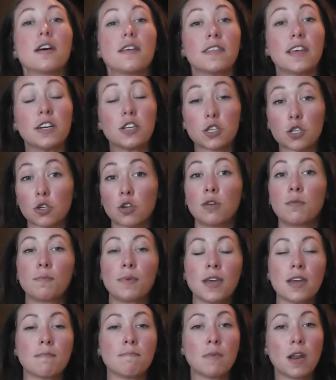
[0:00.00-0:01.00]
They just couldn't
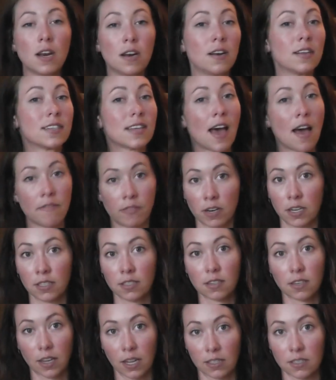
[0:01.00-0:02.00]
be admitted as
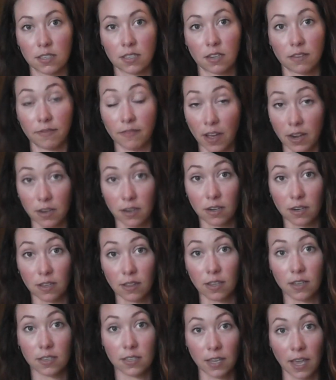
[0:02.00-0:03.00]
evidence against the defendant
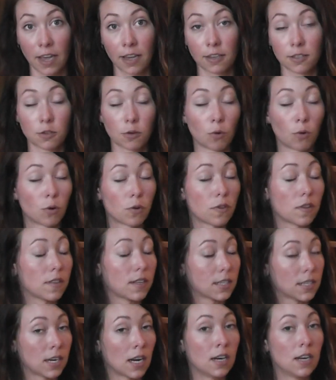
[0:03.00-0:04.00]
in this case, or that
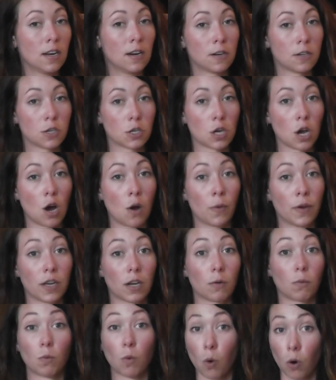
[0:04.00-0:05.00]
the state needed to go and
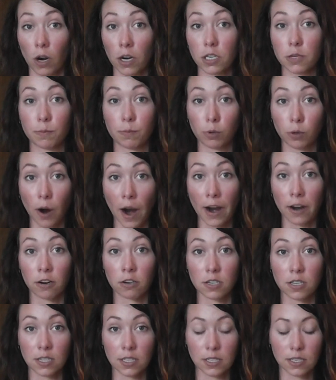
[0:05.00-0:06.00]
get a warrant
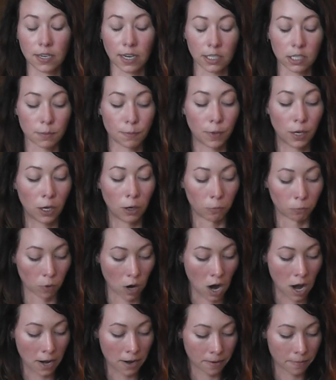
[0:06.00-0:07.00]
prior to these tests being
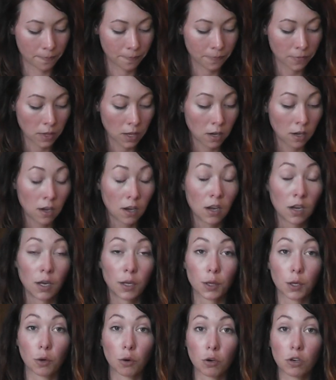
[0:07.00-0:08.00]
run.
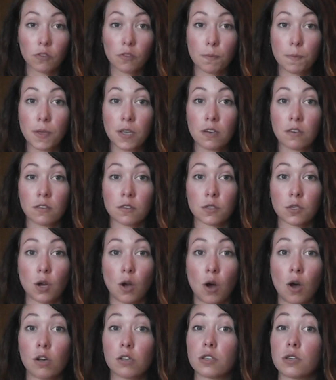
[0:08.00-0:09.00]
The Court of
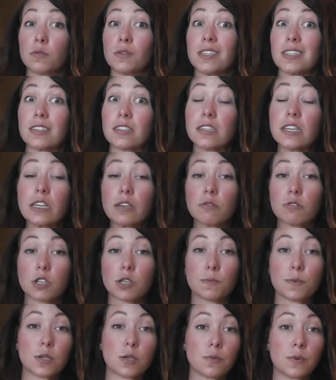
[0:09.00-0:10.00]
Appeals also
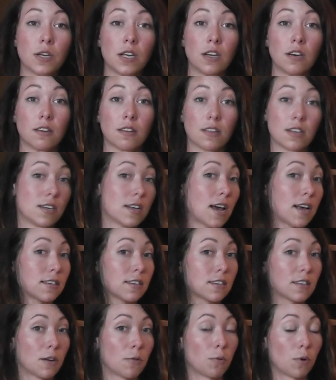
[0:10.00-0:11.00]
distinguished between the
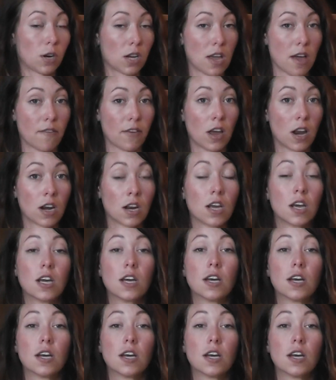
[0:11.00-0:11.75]
tests that were given.